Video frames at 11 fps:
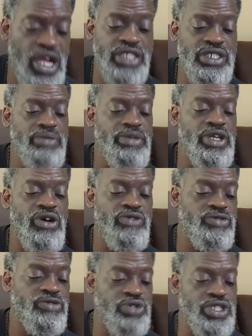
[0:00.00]
right, so let me go and
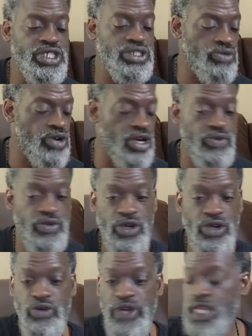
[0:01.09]
drink this water real
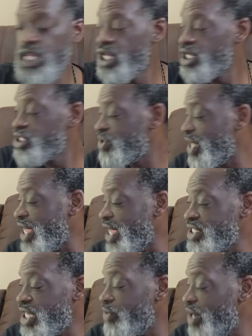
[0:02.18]
quick. So last
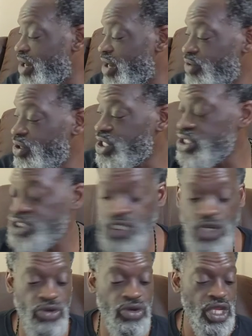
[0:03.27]
night we had a real good
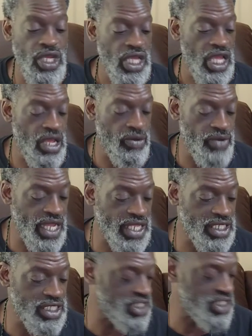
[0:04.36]
show. We got to
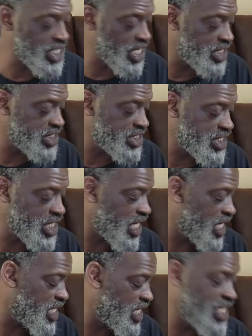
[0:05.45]
discuss
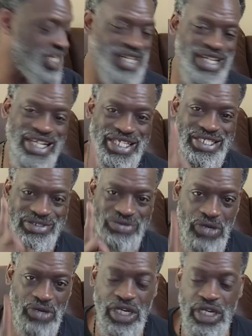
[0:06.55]
at least
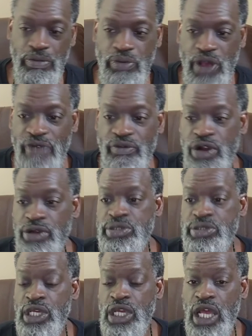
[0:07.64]
one of the proverbs.
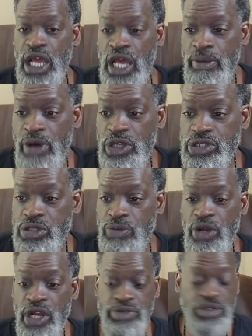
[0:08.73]
I also
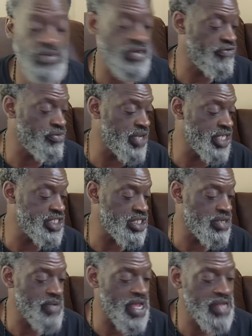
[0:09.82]
brought up some information
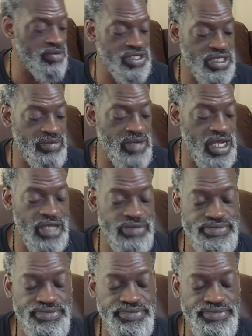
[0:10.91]
about some of